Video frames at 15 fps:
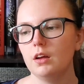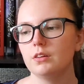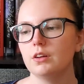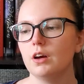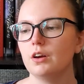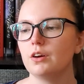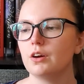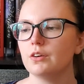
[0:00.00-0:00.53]

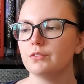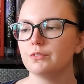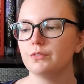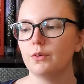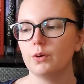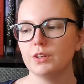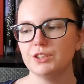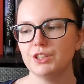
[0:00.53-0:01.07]
Daughter of
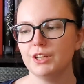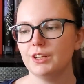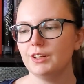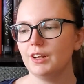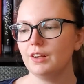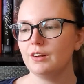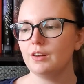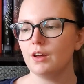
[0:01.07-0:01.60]

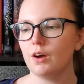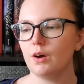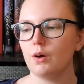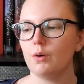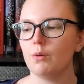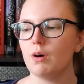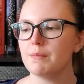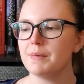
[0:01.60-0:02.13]
fortune,
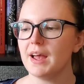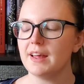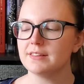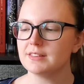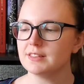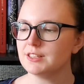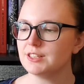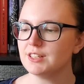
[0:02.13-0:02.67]
no. A
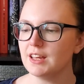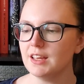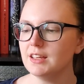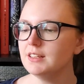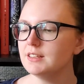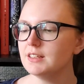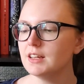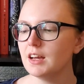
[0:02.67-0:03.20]
passage to
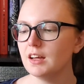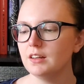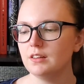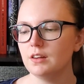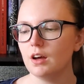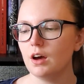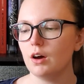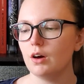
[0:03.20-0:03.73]
India,
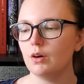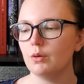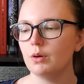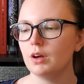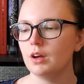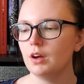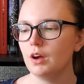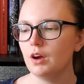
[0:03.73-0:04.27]
no.
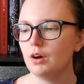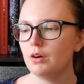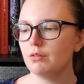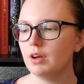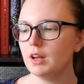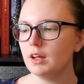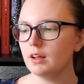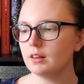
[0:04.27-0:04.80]

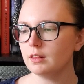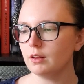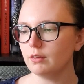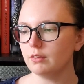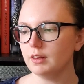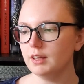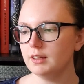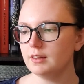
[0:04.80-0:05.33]
Reading
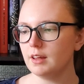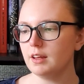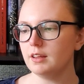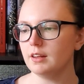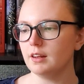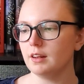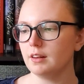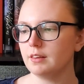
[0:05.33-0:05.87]
Lolita
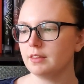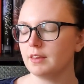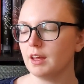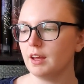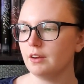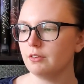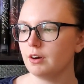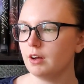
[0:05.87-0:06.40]
in
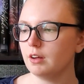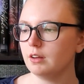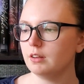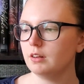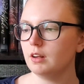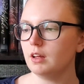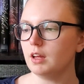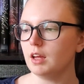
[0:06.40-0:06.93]

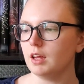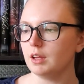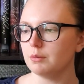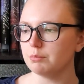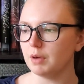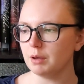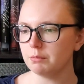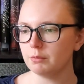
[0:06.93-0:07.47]
Tehran, a
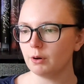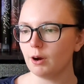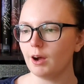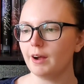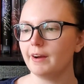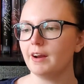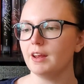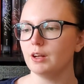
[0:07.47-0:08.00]

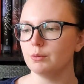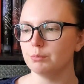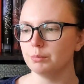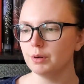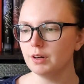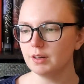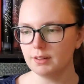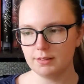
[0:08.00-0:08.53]
memoir in
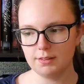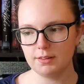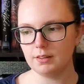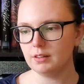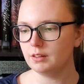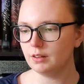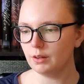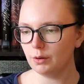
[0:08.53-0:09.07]
books,
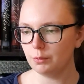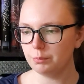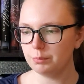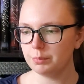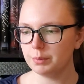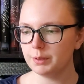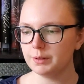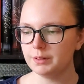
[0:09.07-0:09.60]
nope.
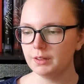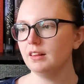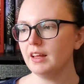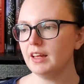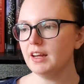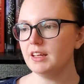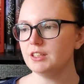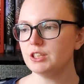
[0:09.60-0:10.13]

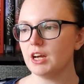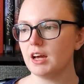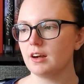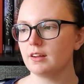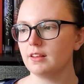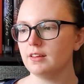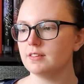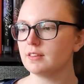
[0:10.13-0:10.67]
Lady
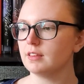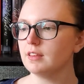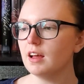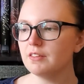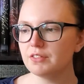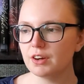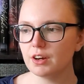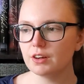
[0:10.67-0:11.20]
Chatterley's
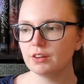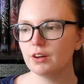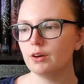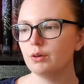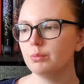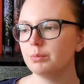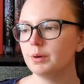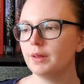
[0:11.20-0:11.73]
lover,
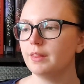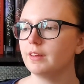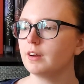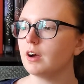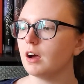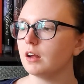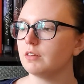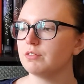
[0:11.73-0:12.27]
nope. The
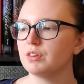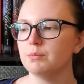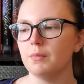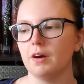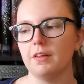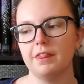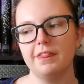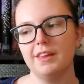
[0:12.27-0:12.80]
God of
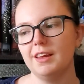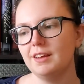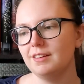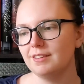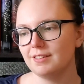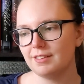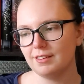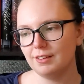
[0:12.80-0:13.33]
Small
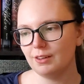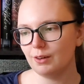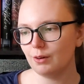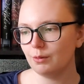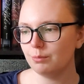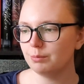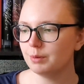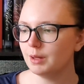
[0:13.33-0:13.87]
Things,
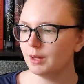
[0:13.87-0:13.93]
nope.